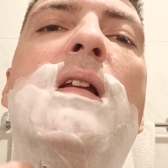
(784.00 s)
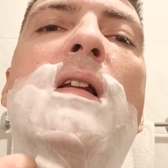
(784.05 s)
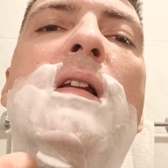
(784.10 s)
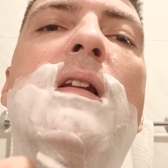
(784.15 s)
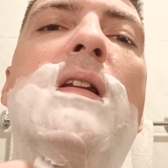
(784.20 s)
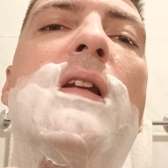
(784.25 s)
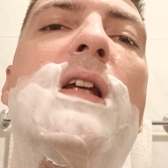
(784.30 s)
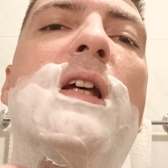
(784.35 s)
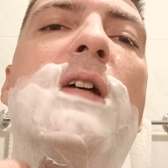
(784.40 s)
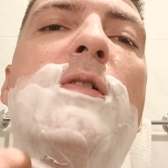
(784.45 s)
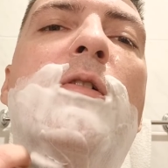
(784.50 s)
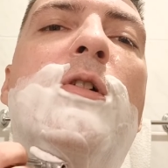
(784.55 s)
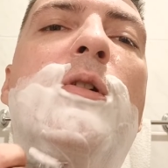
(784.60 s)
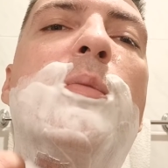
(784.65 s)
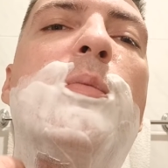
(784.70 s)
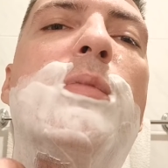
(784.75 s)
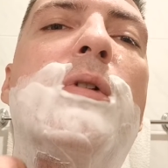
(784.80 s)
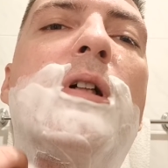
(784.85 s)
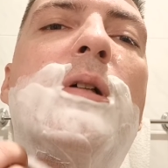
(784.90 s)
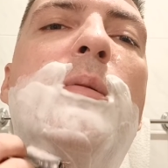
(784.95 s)
they
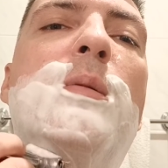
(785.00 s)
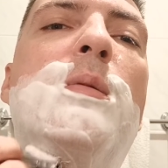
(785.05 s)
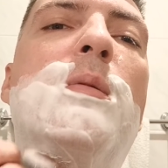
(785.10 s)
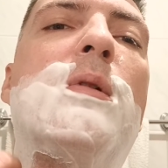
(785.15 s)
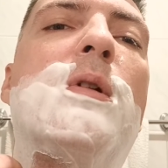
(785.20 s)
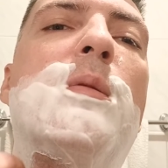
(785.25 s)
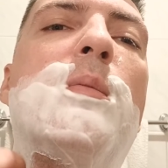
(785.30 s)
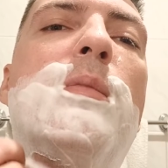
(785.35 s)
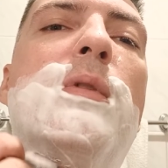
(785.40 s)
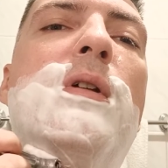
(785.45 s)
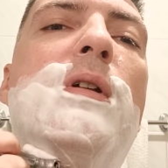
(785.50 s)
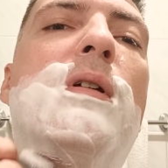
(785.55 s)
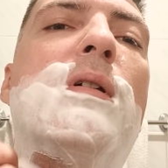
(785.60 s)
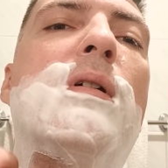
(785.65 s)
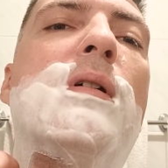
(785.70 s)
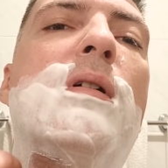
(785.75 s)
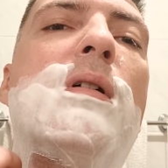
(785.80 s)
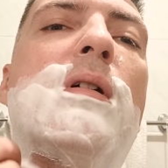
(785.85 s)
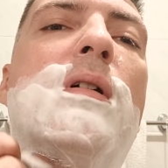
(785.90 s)
would probably be